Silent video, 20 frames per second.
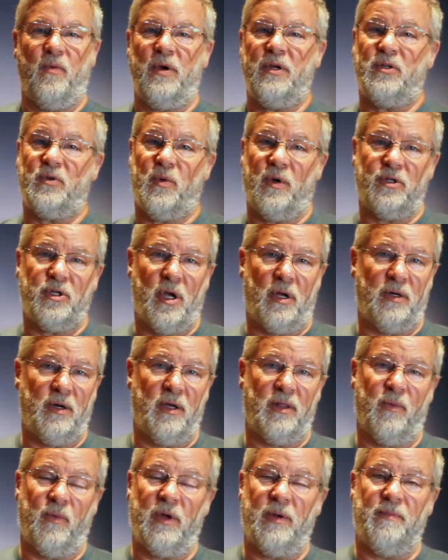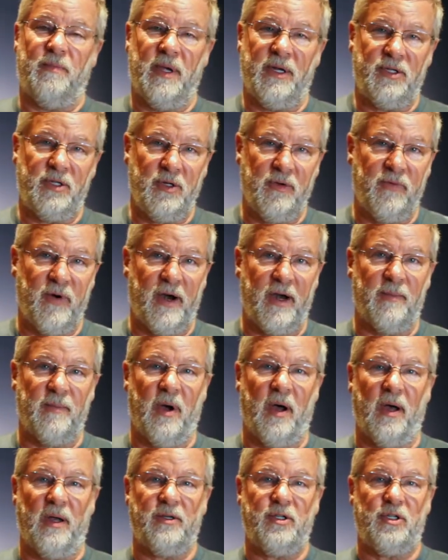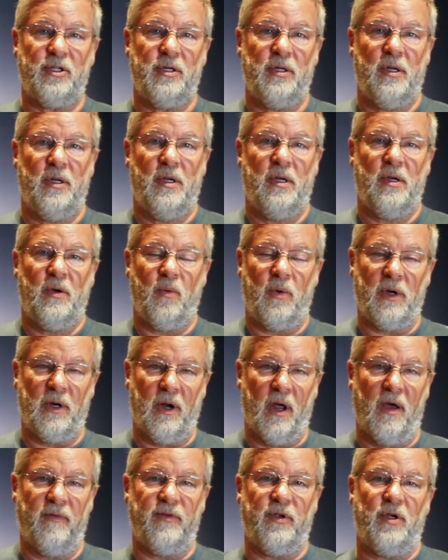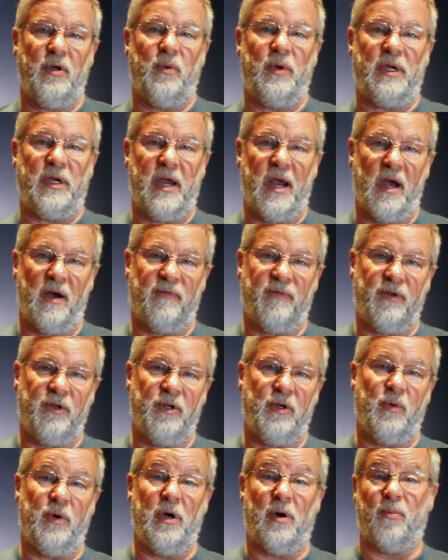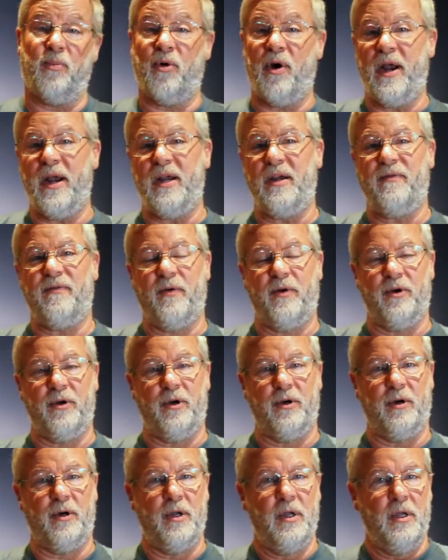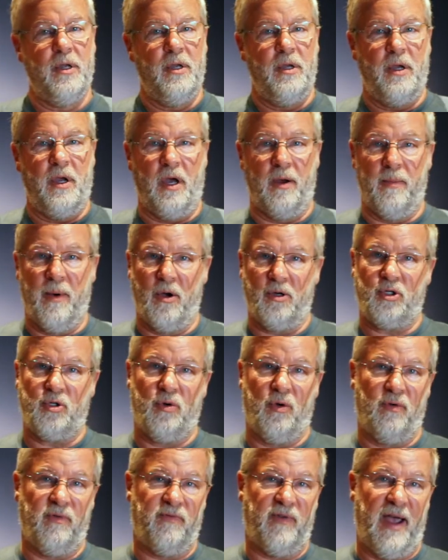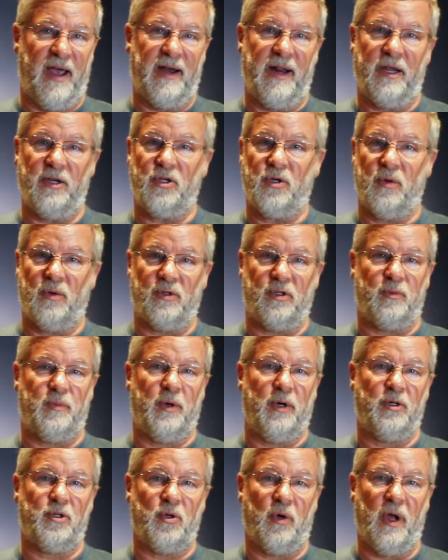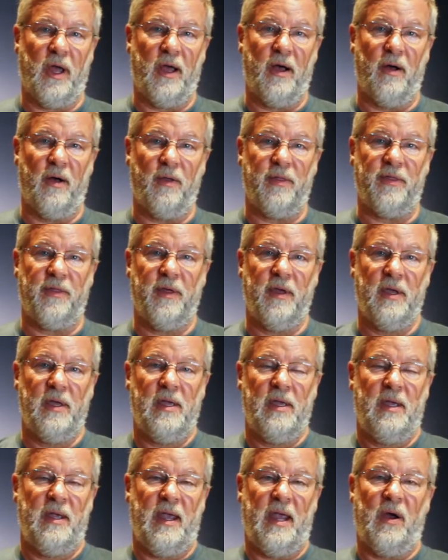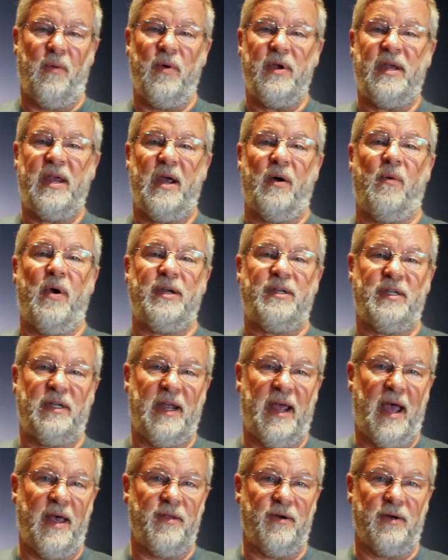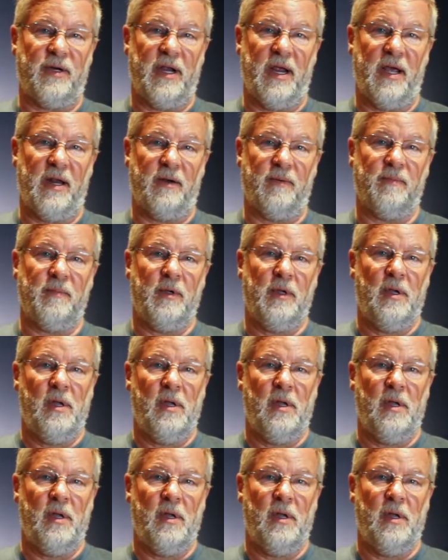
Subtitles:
we just want y'all to know that we miss you very much. We love you. We care for you. We are praying for your emotional, financial, and spiritual health. And we can't wait to gather again.